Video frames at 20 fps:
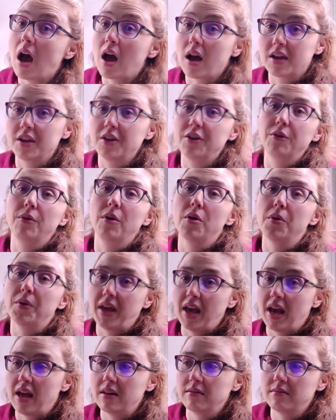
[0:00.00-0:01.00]
not going to grow
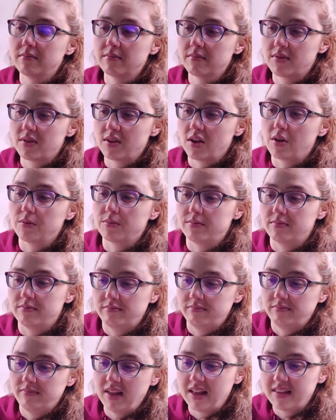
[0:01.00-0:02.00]
again. So
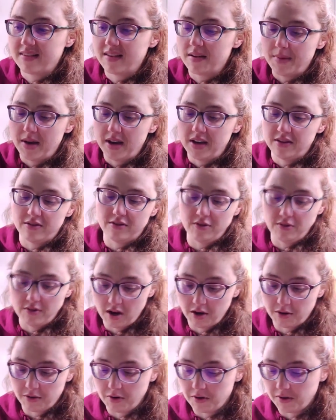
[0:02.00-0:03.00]
that's on my do
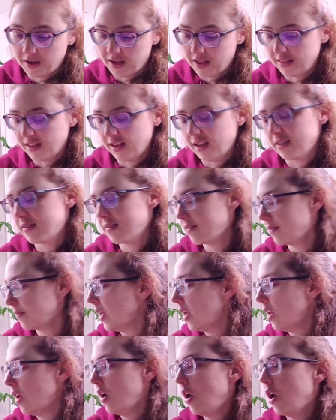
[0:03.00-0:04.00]
not grow again list.
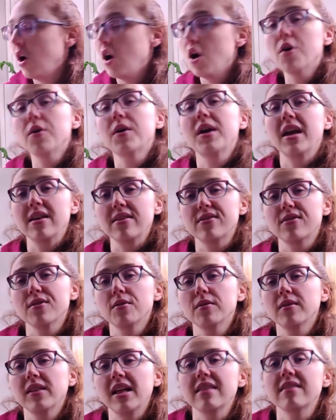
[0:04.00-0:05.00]
Okay,
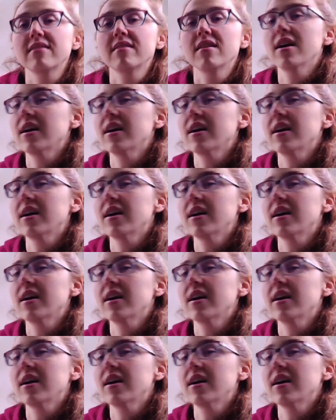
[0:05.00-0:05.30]
so let's